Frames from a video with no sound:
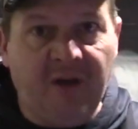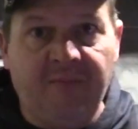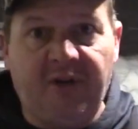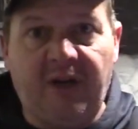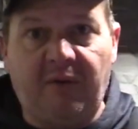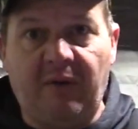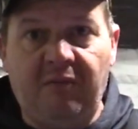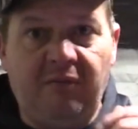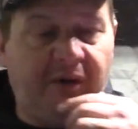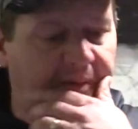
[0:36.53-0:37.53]
But anyway,
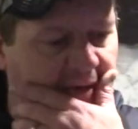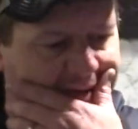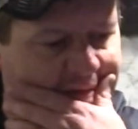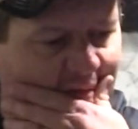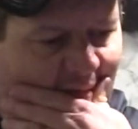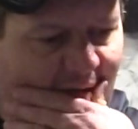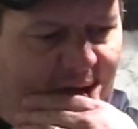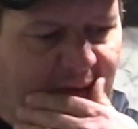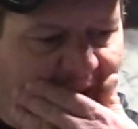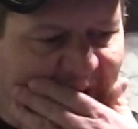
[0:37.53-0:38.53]
welcome back to another
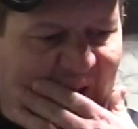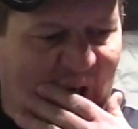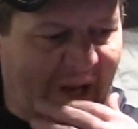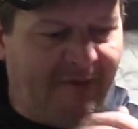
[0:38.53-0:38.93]
video here.